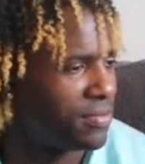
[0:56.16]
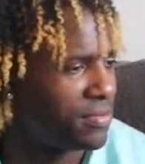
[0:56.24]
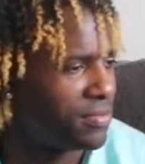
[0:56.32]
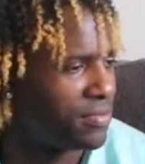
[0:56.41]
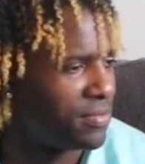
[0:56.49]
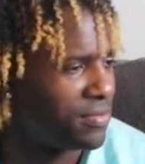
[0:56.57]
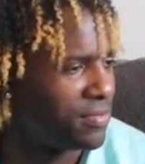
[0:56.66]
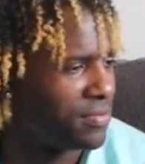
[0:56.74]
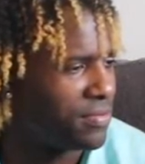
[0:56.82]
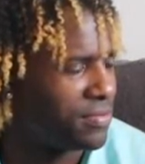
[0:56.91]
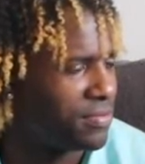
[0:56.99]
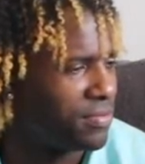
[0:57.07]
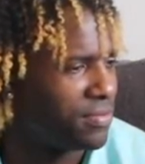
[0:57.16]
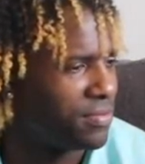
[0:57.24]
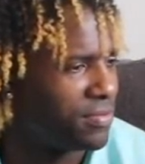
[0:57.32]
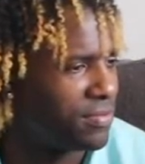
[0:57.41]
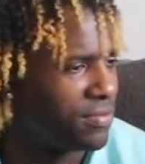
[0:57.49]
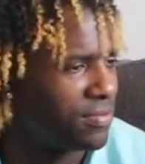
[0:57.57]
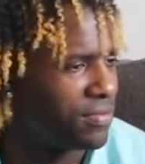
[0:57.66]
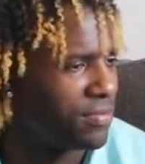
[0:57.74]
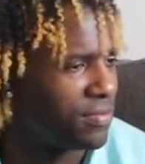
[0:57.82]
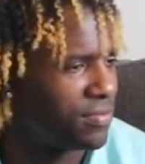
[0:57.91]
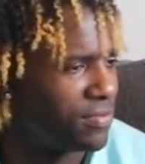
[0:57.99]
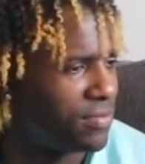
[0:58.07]

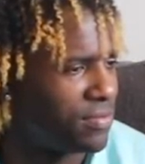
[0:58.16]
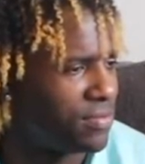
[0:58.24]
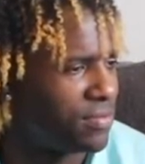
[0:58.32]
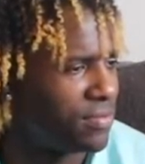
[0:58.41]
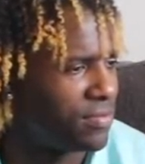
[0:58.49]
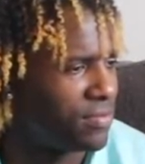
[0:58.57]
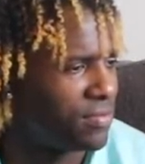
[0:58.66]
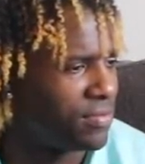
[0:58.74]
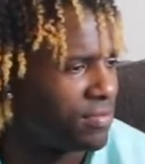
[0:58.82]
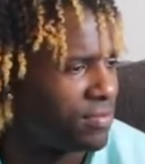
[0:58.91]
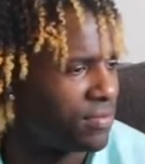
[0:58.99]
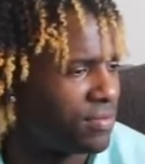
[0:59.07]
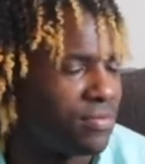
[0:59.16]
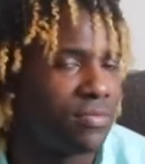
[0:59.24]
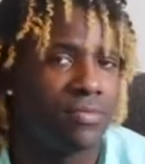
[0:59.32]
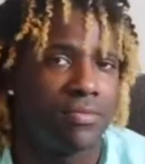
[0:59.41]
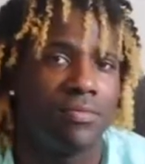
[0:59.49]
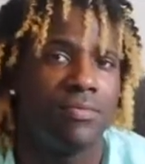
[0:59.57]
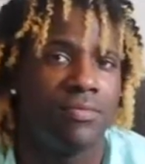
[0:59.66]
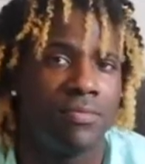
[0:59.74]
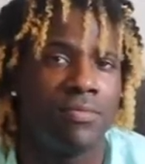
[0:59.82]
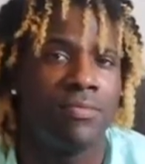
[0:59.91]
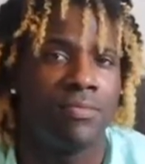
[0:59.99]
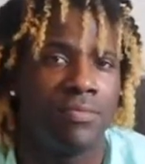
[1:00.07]

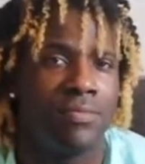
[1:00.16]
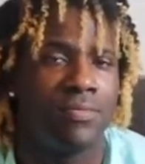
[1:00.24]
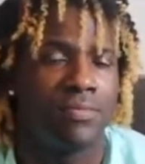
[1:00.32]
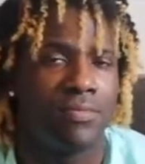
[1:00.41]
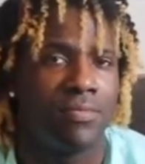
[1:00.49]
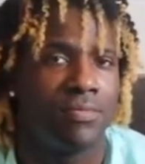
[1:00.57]
[no speech]